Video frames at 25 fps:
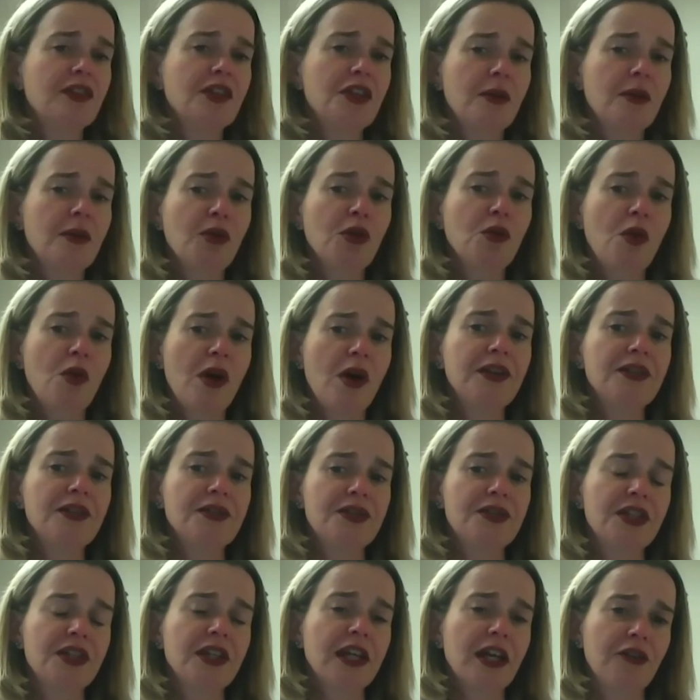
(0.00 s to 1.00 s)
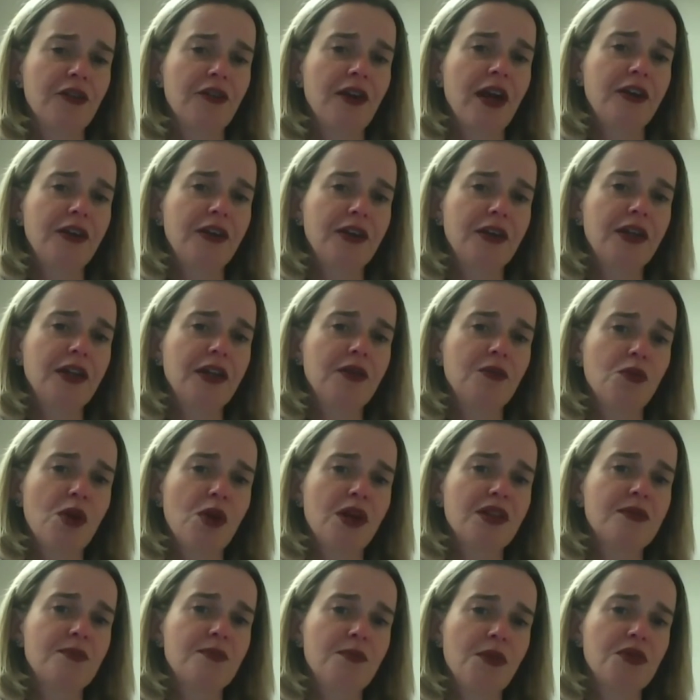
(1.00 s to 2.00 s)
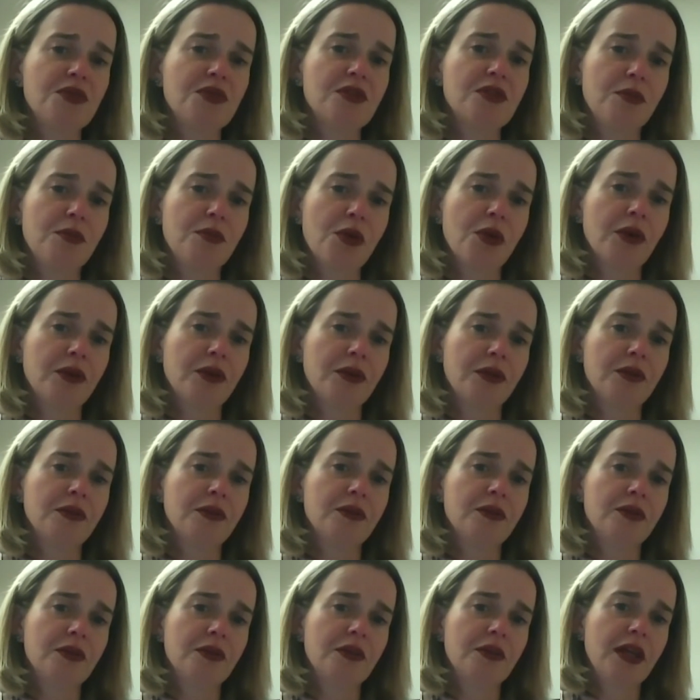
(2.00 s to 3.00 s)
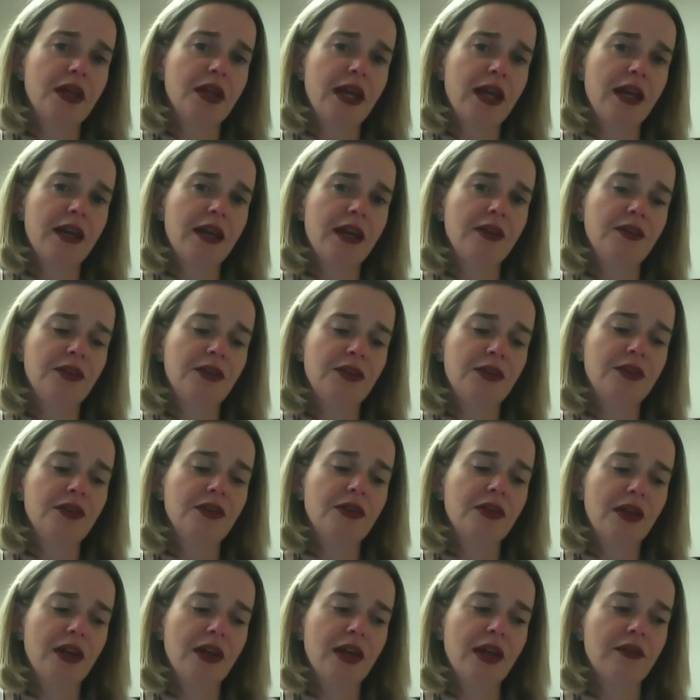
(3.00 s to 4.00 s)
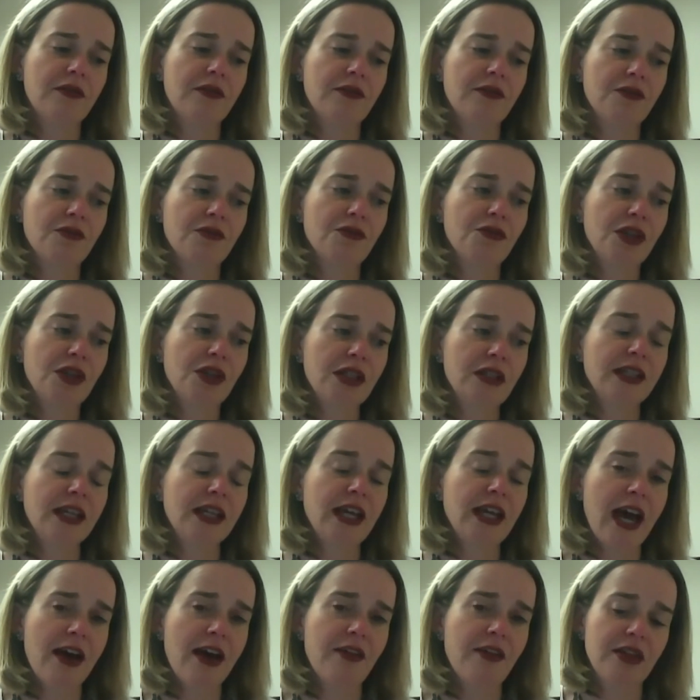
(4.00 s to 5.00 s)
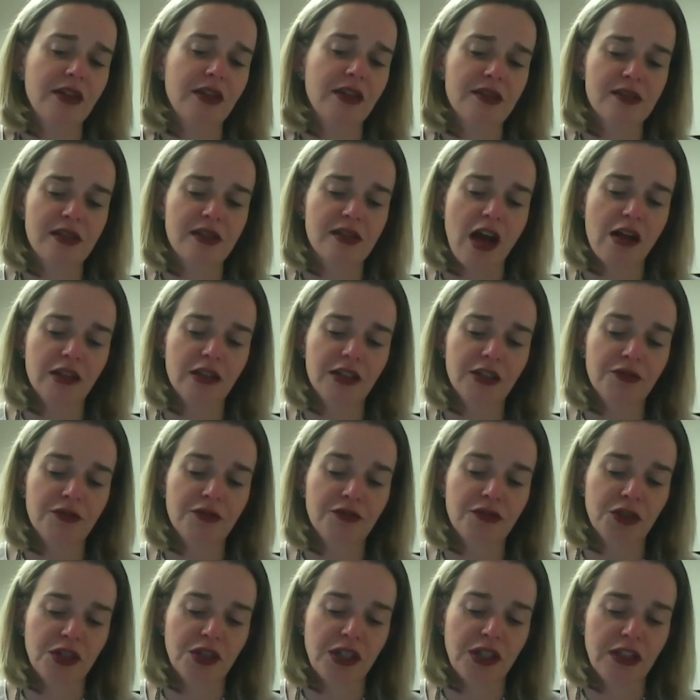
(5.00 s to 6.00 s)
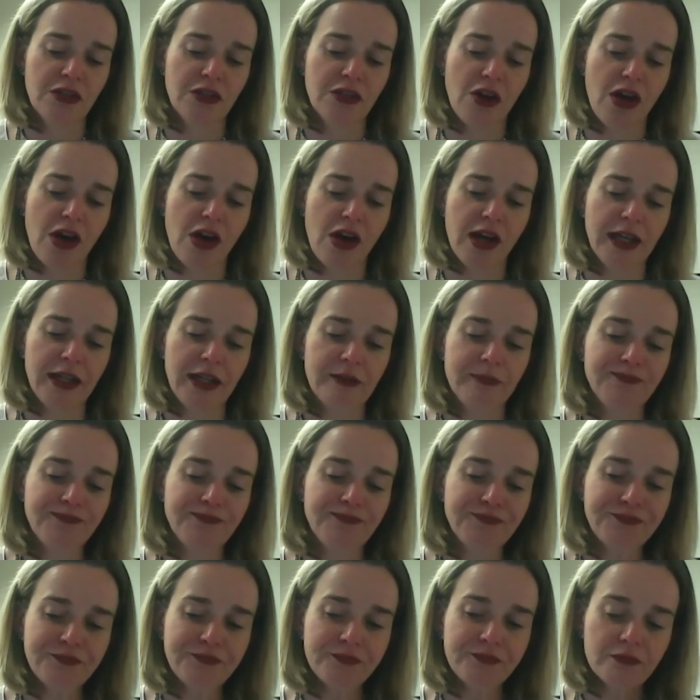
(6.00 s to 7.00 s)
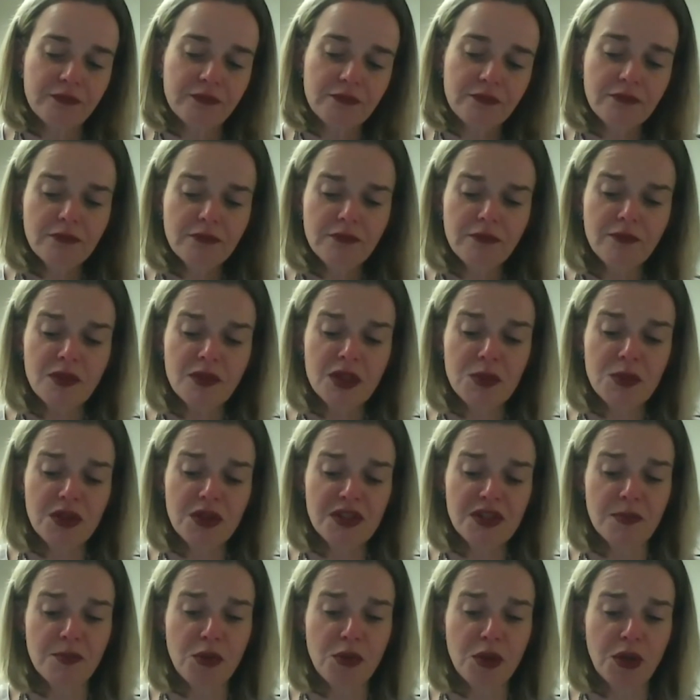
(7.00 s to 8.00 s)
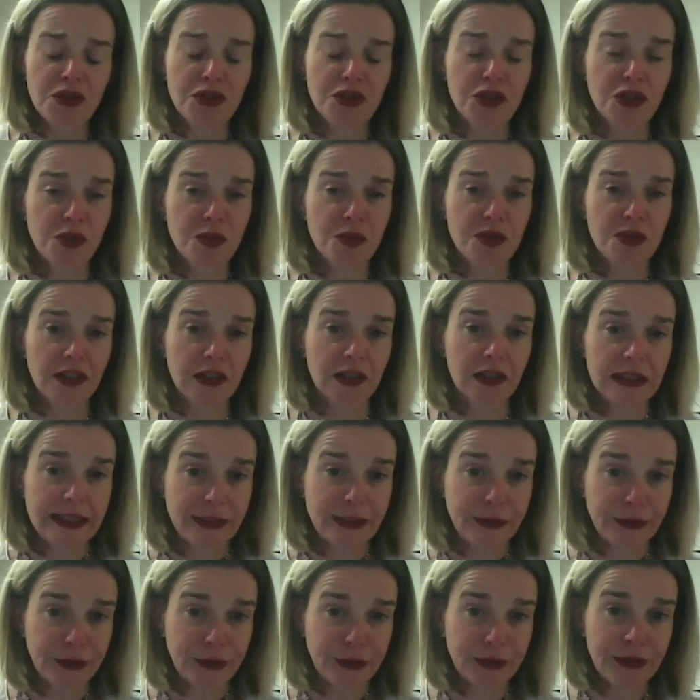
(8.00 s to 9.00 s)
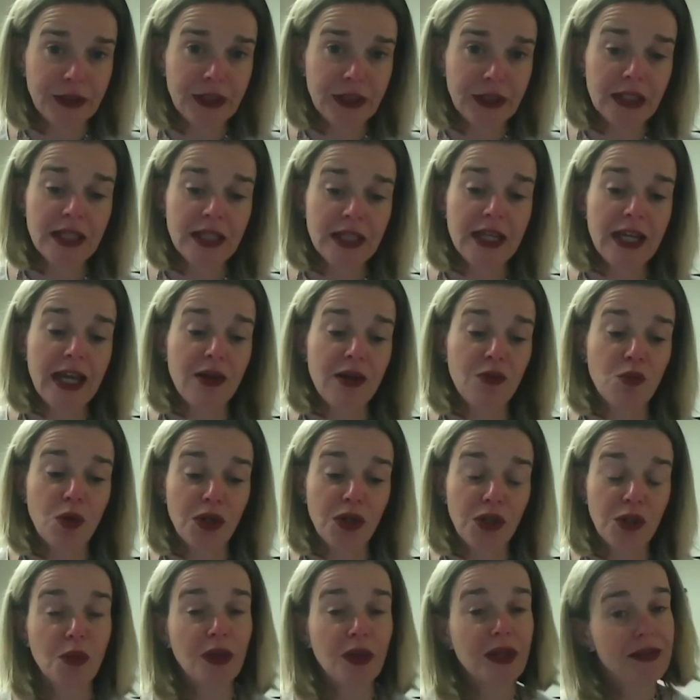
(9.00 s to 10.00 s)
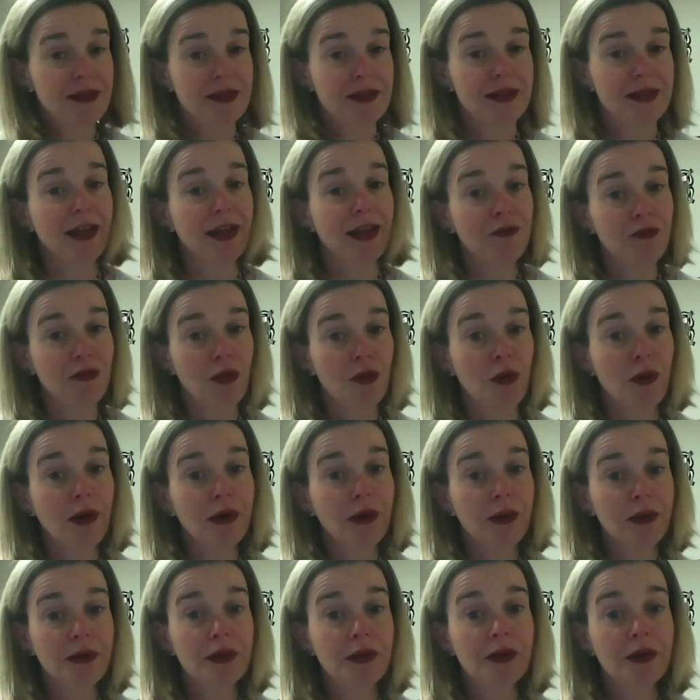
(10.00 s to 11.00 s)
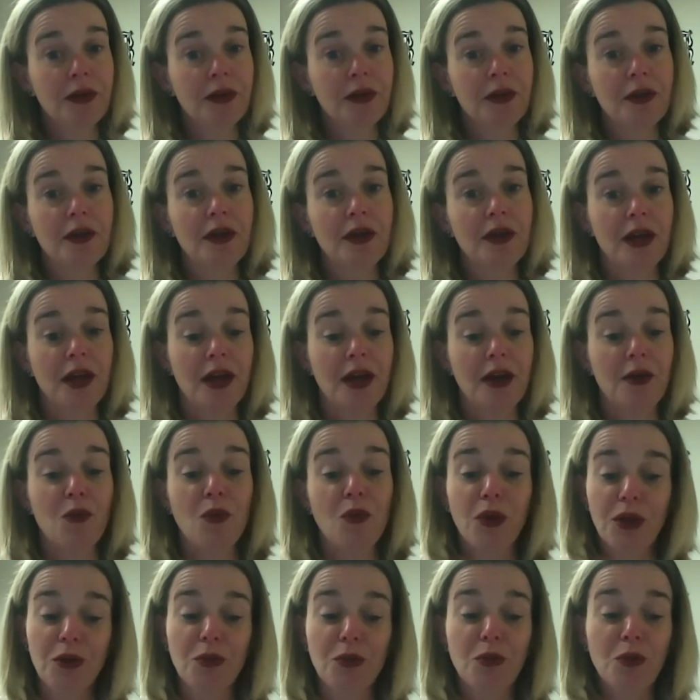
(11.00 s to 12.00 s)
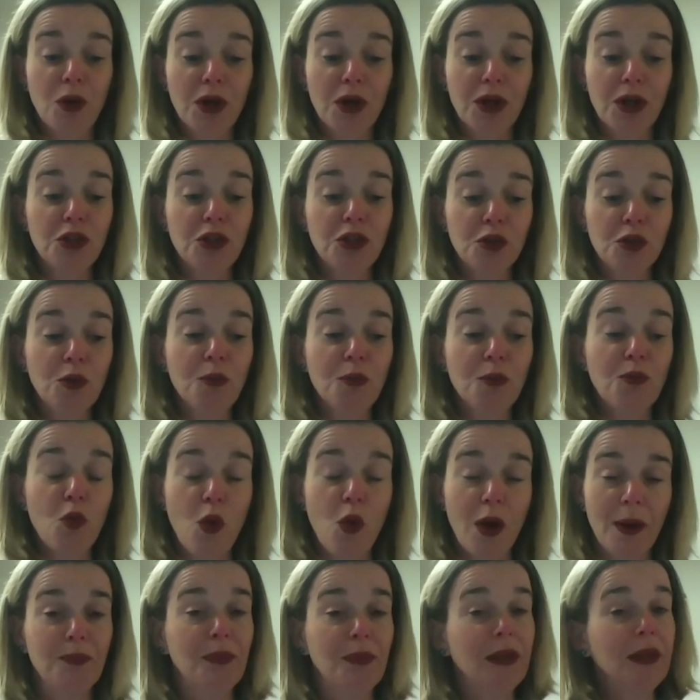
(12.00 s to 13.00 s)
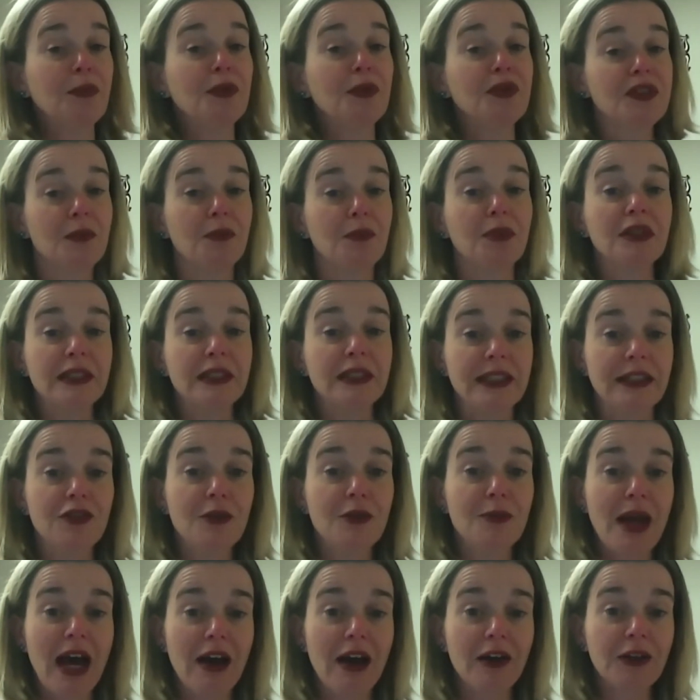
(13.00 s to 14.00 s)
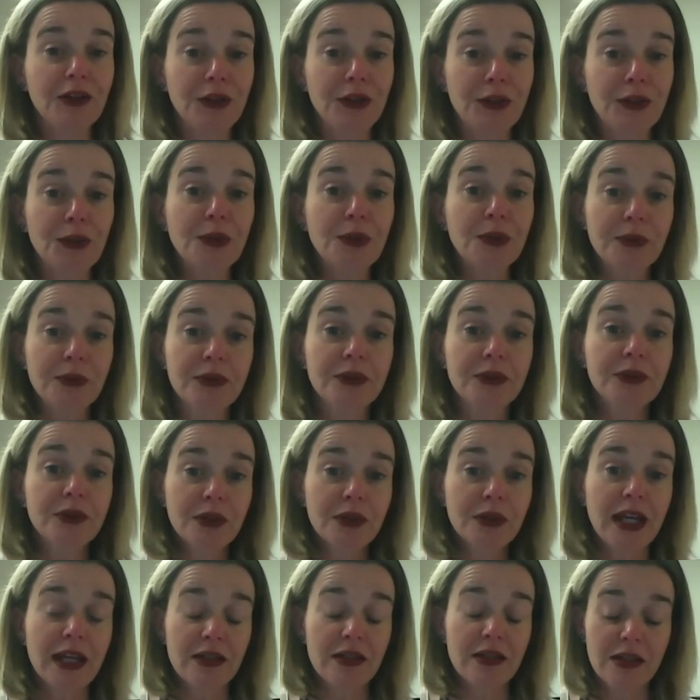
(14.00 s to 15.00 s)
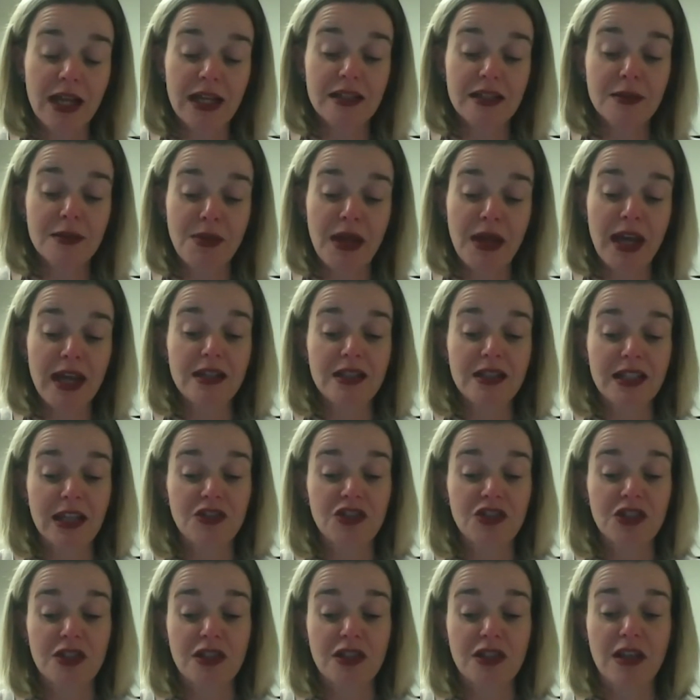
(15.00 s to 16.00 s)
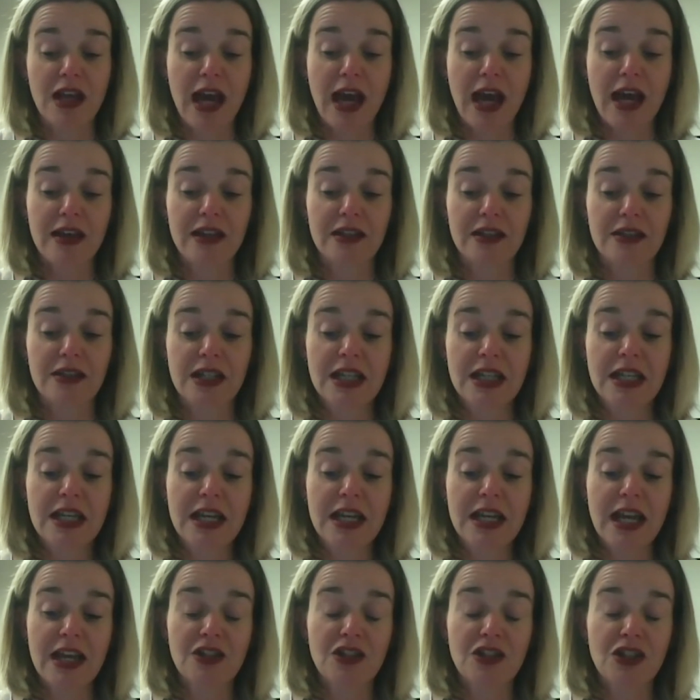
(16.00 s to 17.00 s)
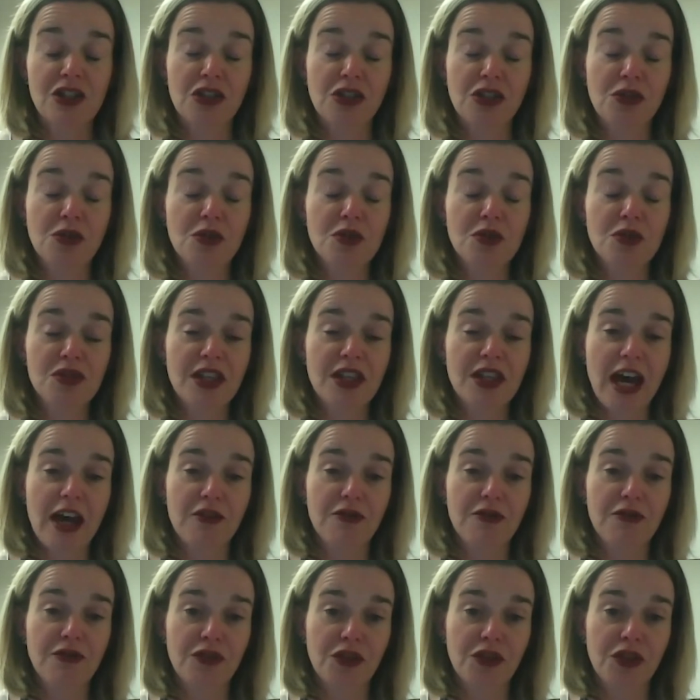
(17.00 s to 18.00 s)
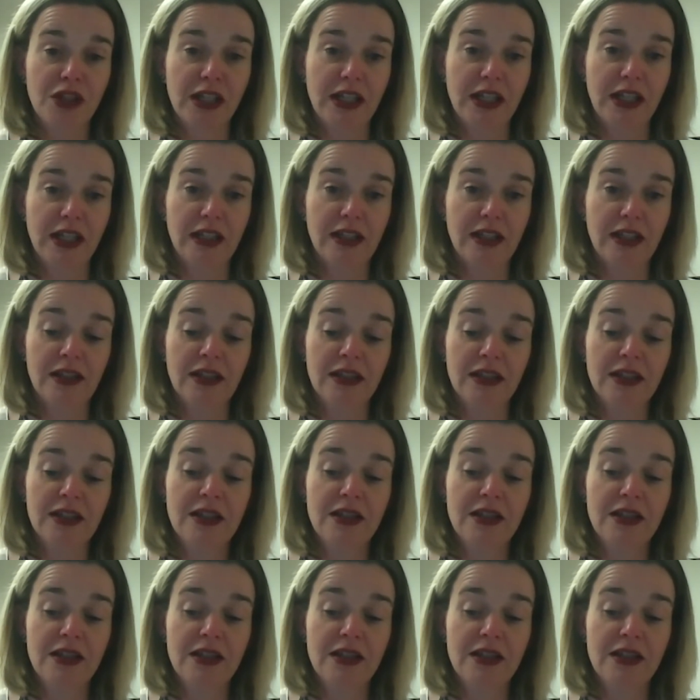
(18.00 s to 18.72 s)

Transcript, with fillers: the number one is to get grounded in what's most important, and and really having a solid footing on what's important to you as a leader and what do you want to stand for. Um, what do you what do you want people to believe about you, mm-hmm. and to pay attention to that, and and to use that footing